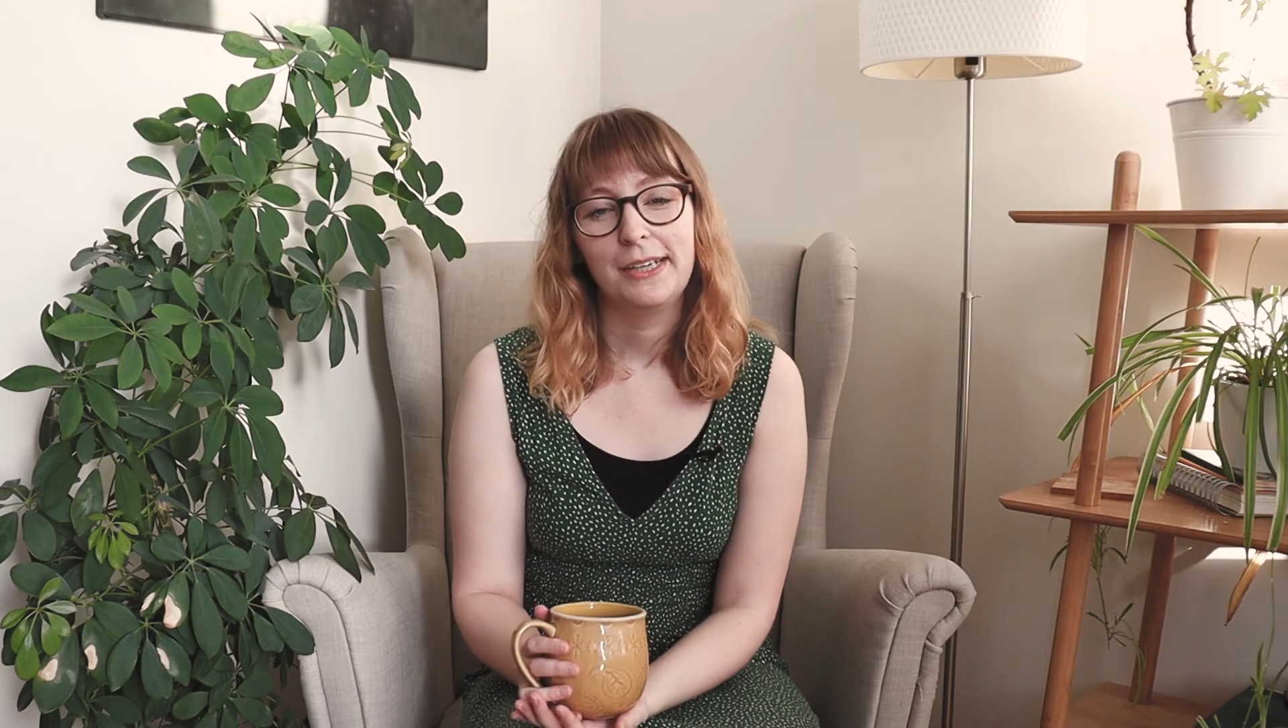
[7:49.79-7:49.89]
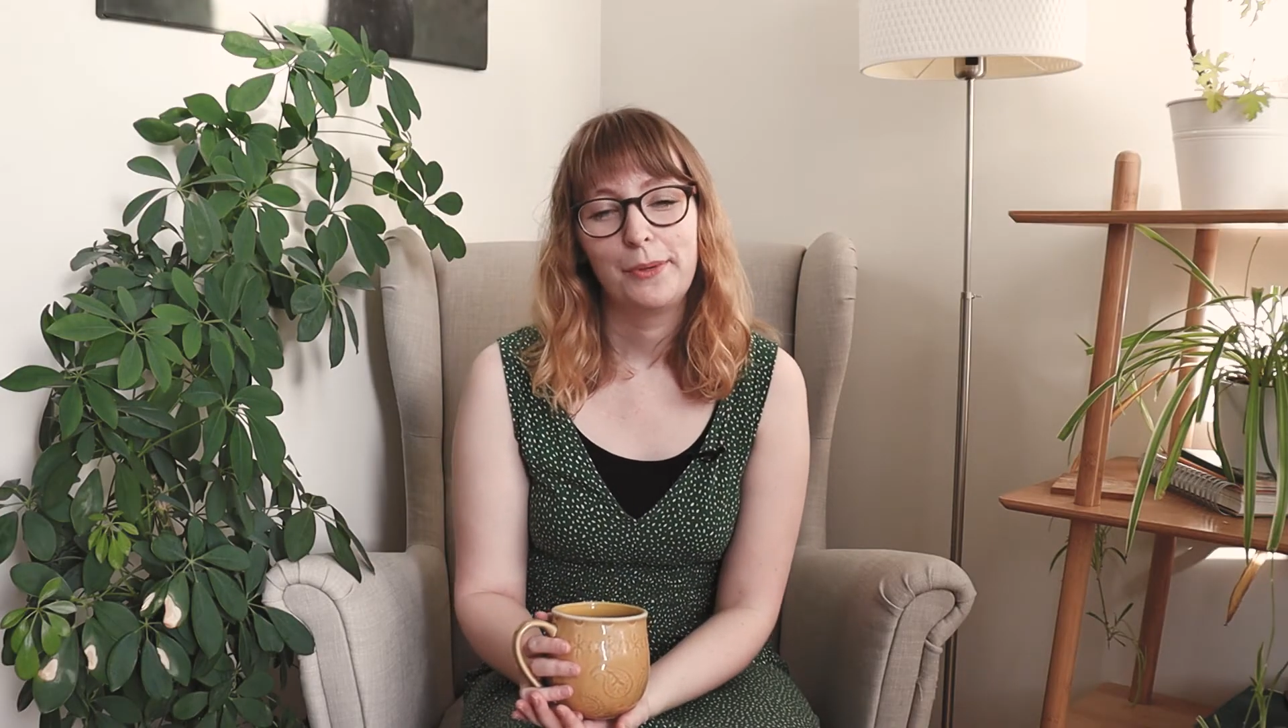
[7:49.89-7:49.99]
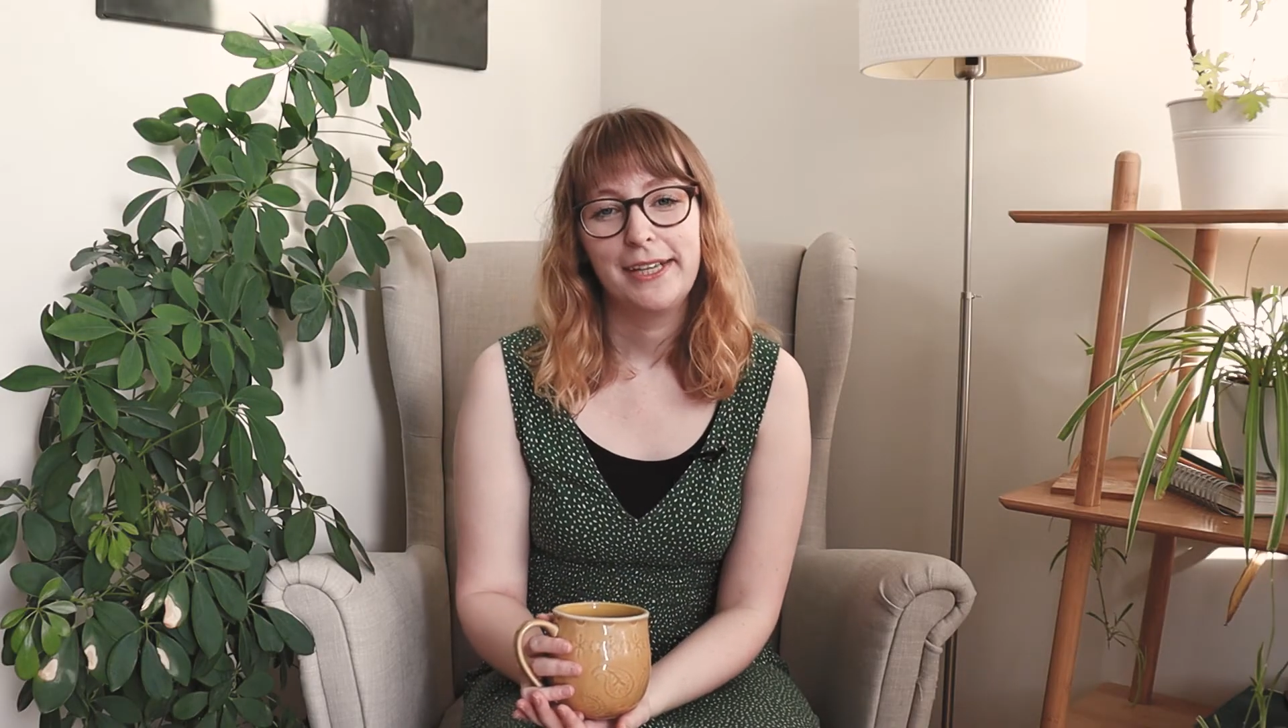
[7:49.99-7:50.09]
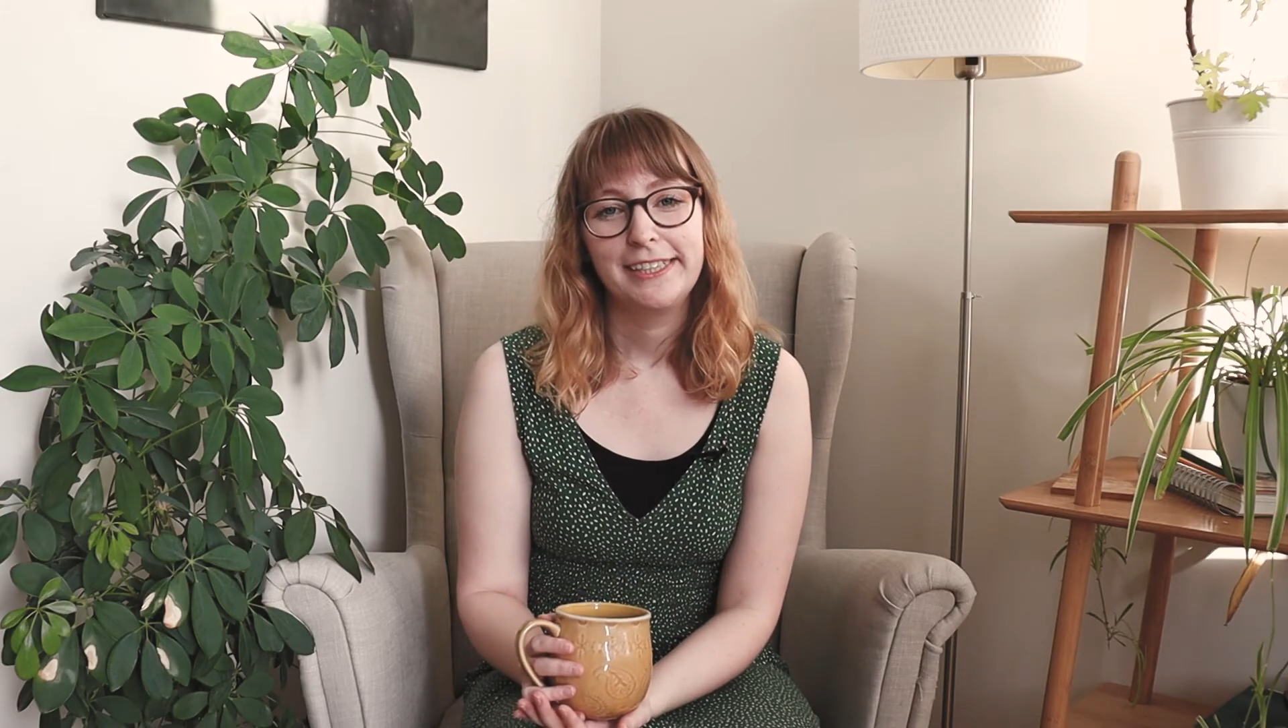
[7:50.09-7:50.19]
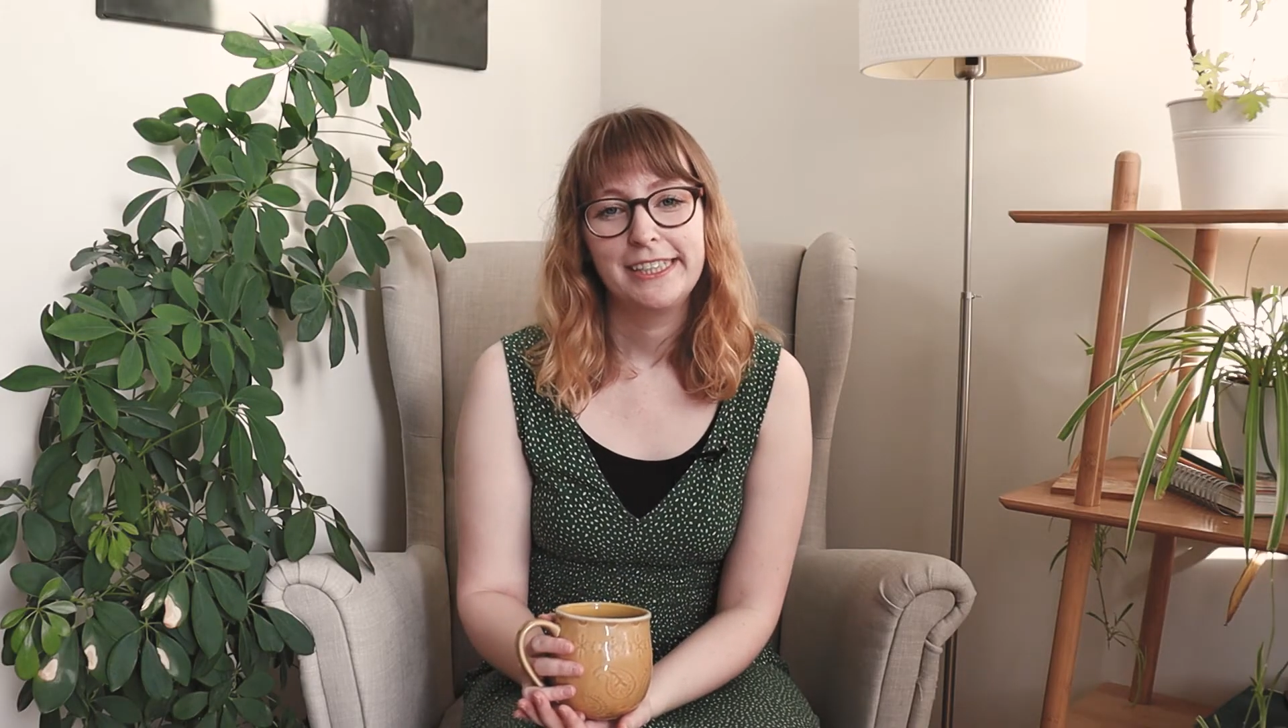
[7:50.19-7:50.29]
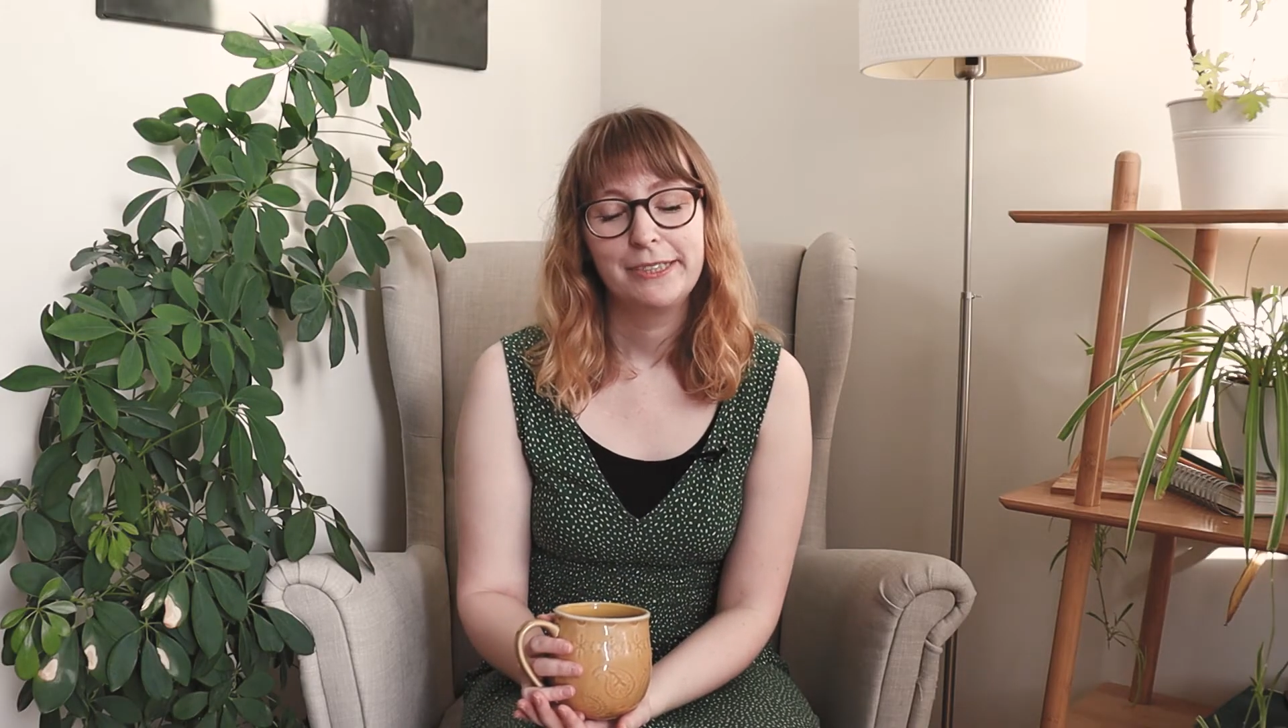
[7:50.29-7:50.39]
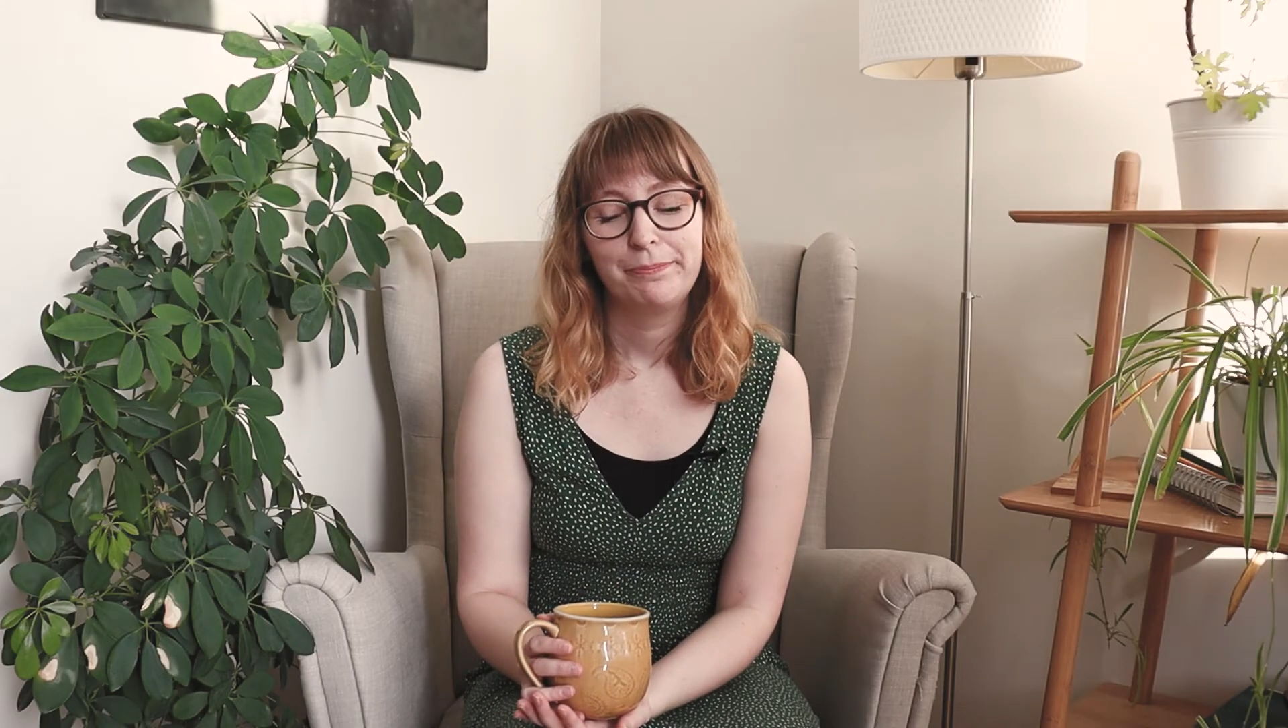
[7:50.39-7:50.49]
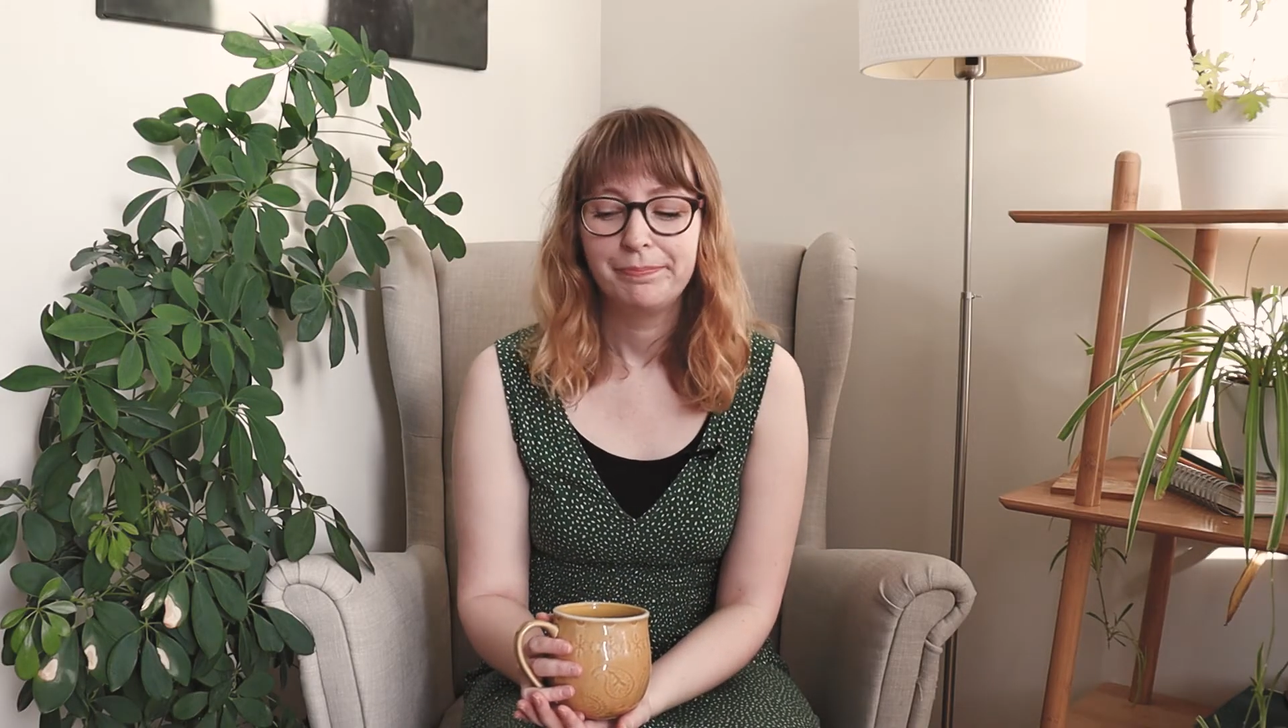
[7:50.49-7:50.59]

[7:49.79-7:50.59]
I went.